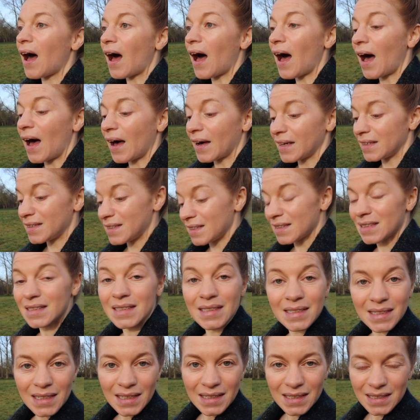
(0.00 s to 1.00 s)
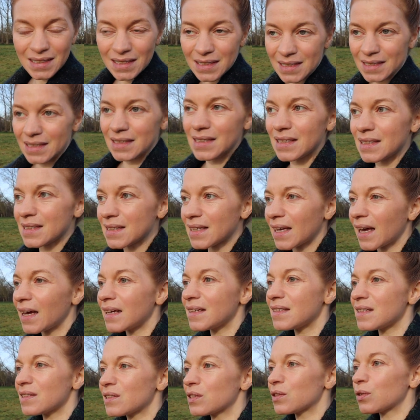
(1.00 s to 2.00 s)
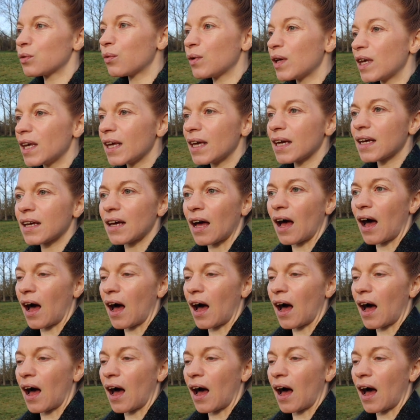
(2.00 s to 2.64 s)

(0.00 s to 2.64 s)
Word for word: I did 66k this week.